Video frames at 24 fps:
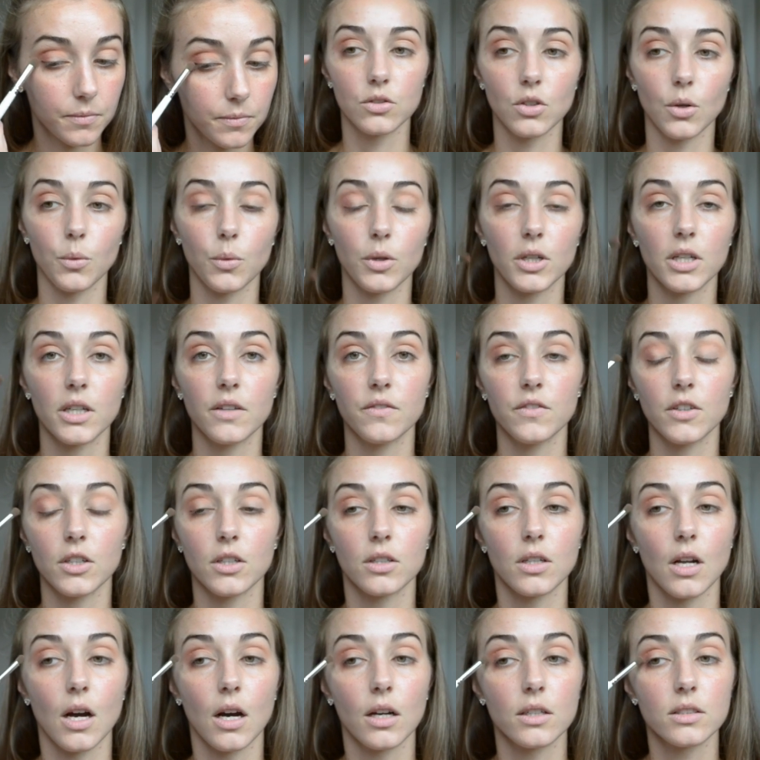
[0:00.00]
Don't worry if
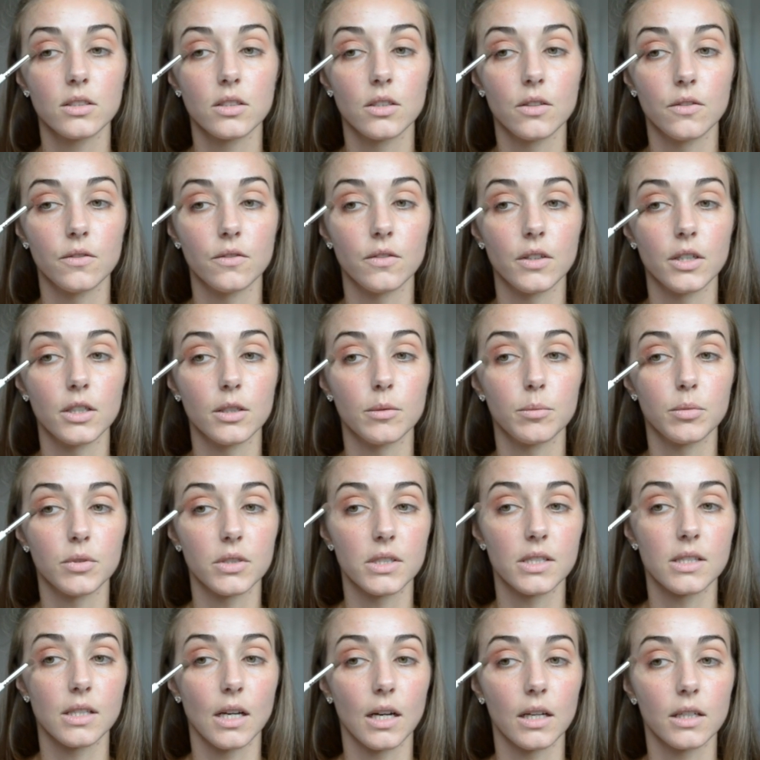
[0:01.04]
you're not very
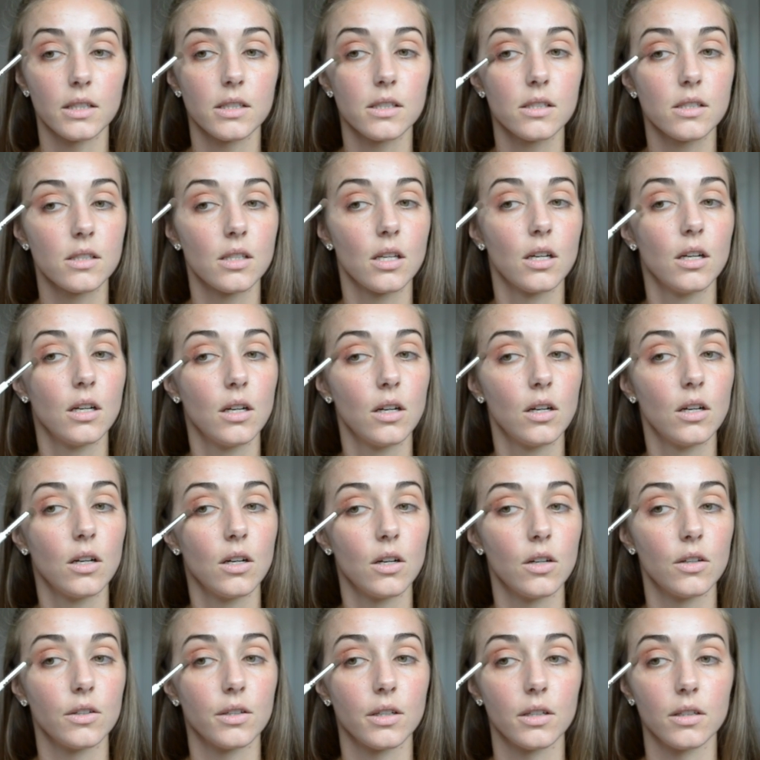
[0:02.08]
precise
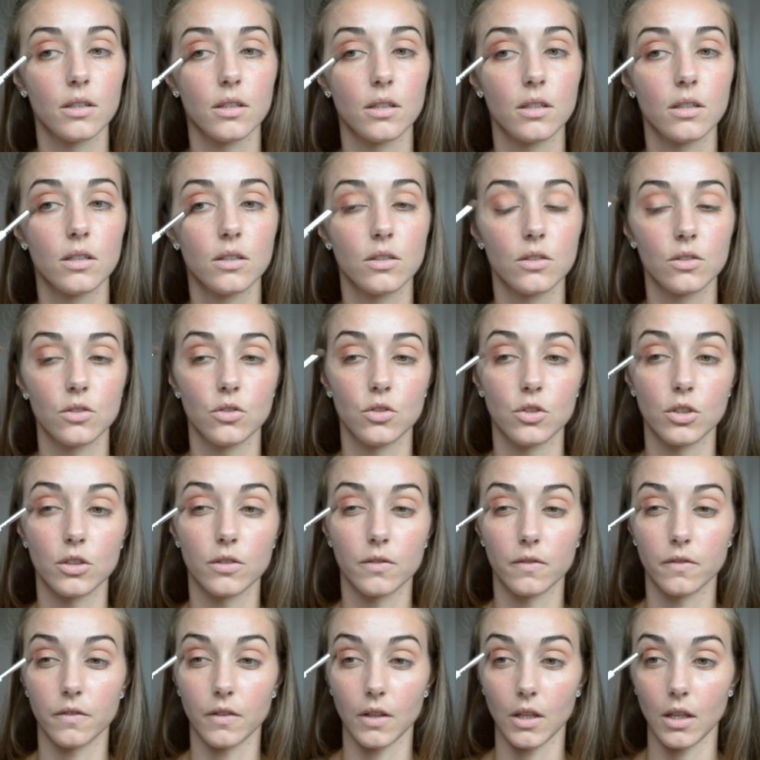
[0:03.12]
on your
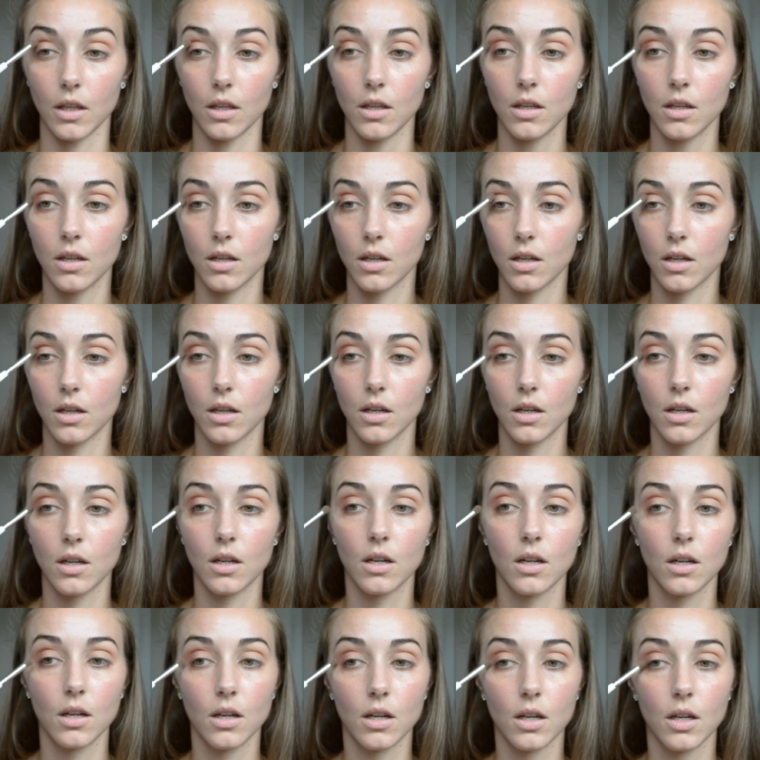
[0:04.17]
V,
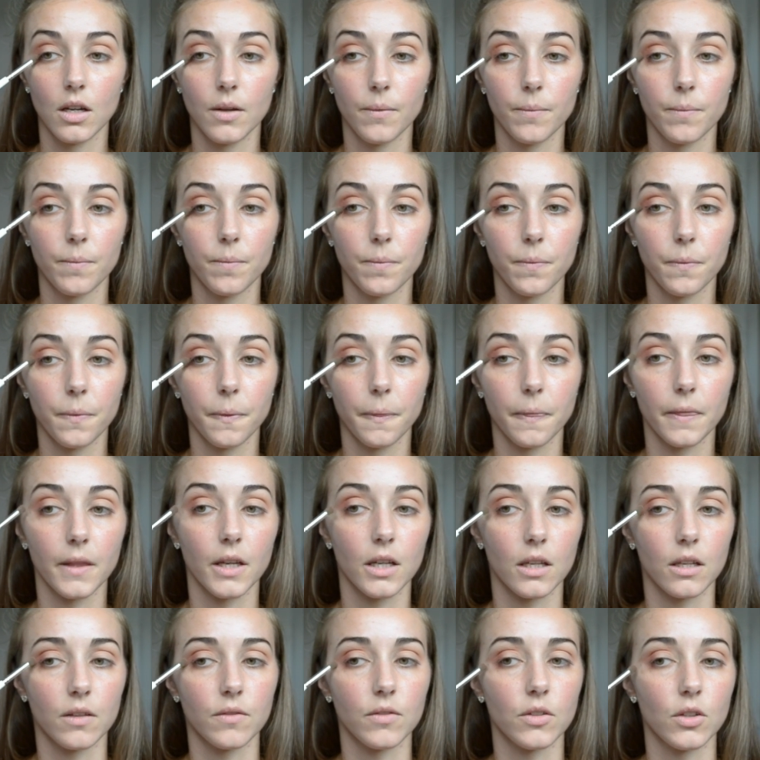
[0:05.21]

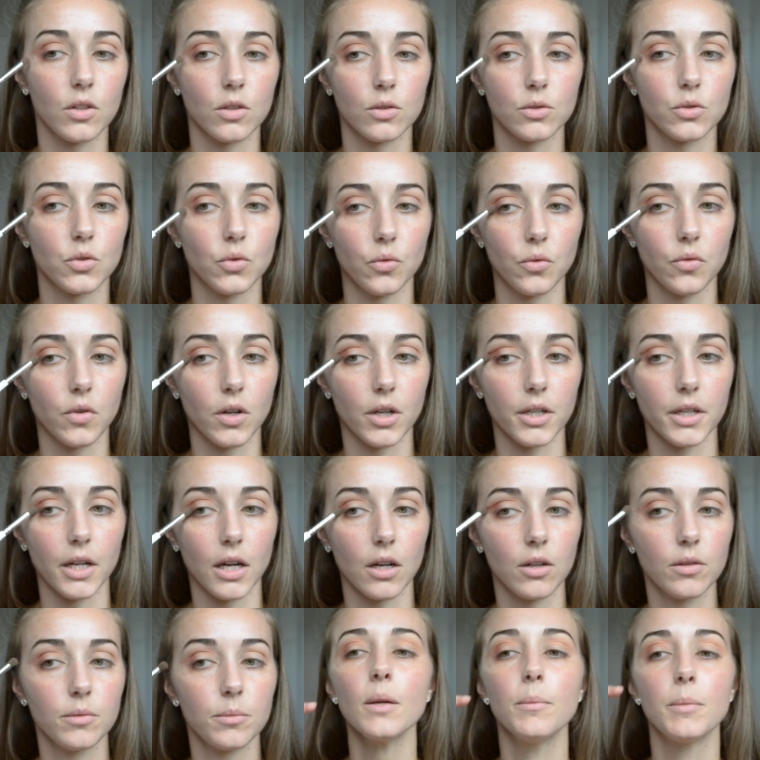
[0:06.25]
like if you go too far
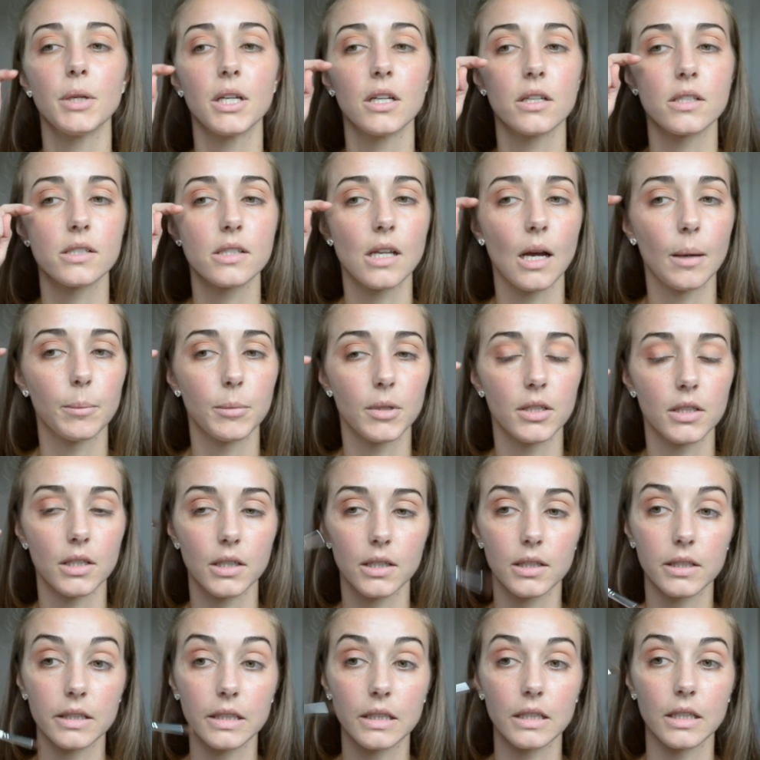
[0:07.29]
down, because I'm gonna
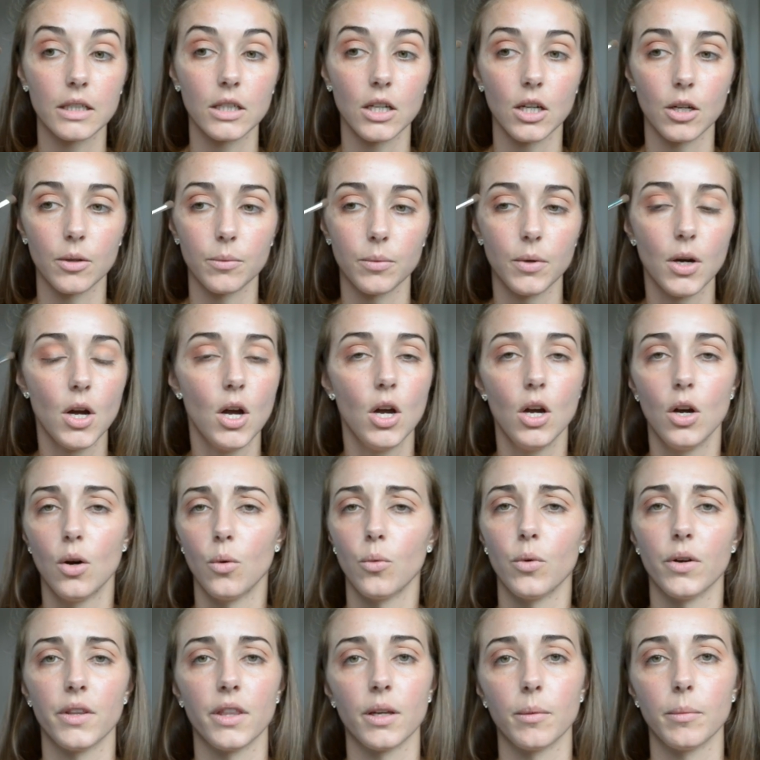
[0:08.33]
clean it up
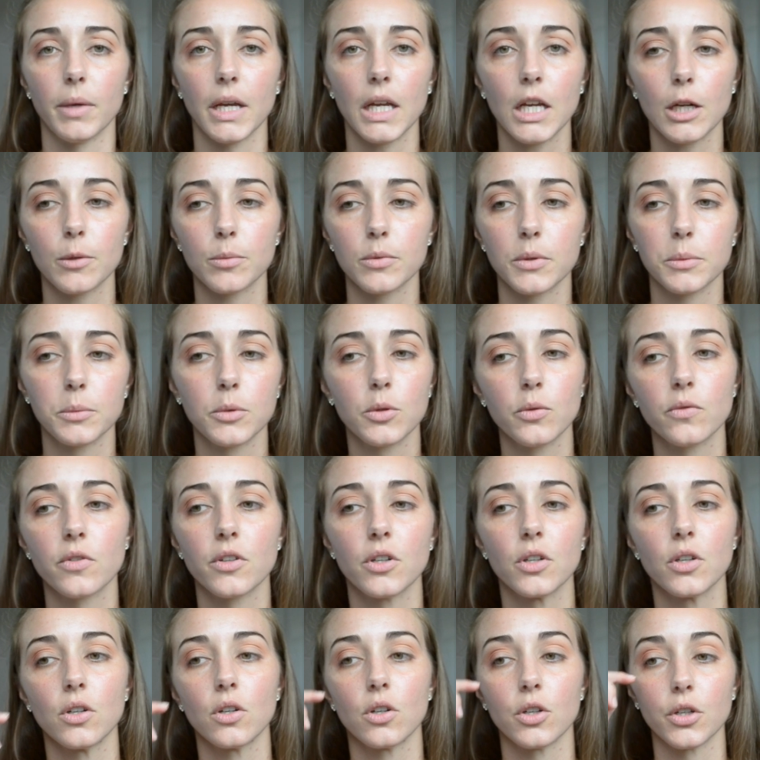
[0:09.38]
with a makeup
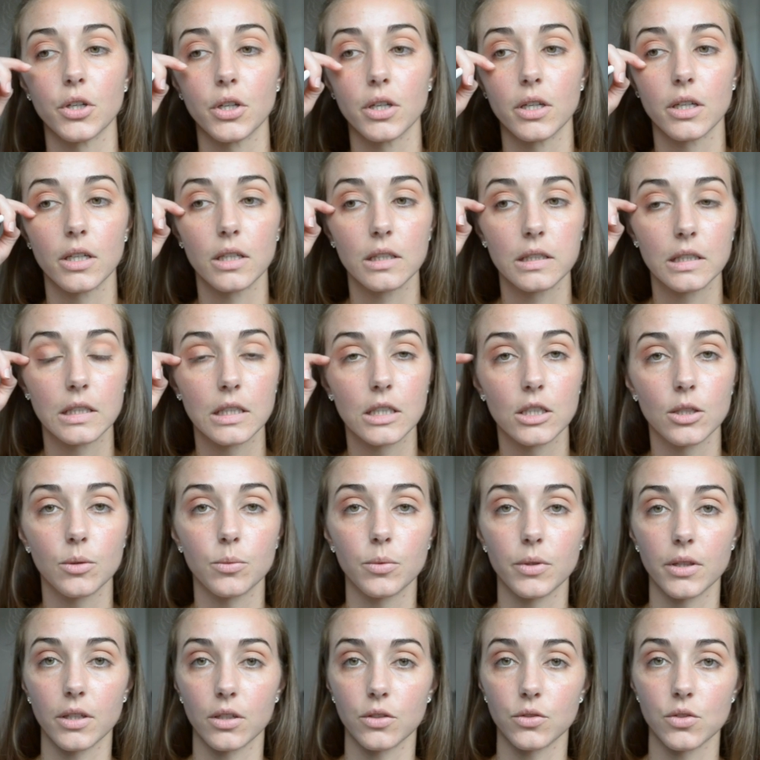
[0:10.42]
remover, or you can clean it up
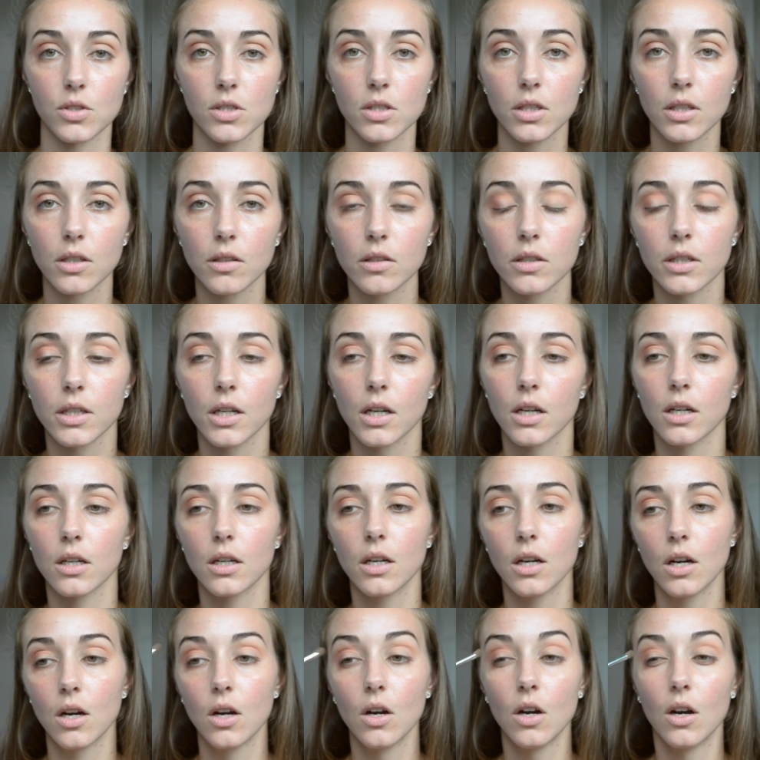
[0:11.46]
with a
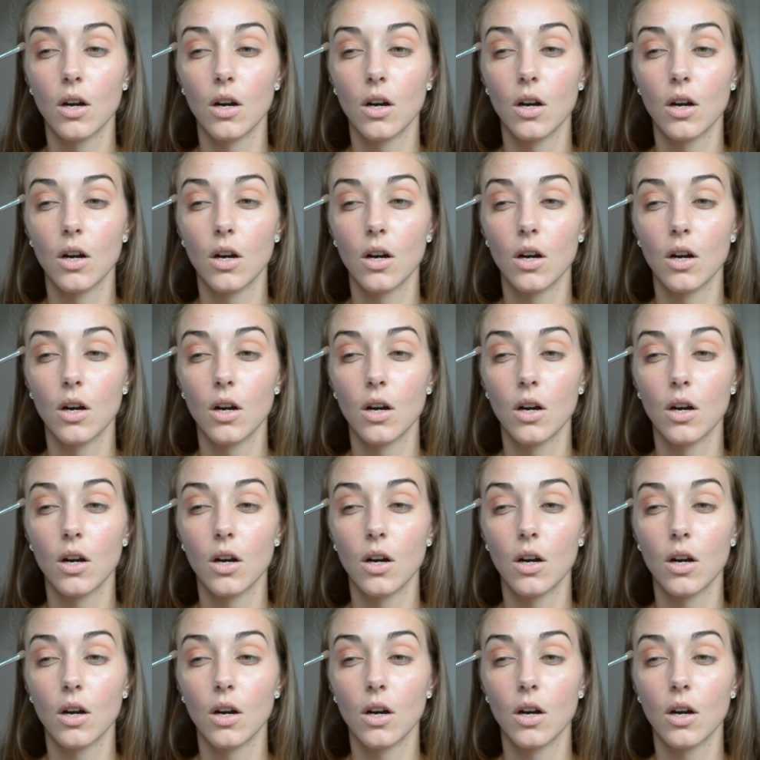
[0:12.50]
concealer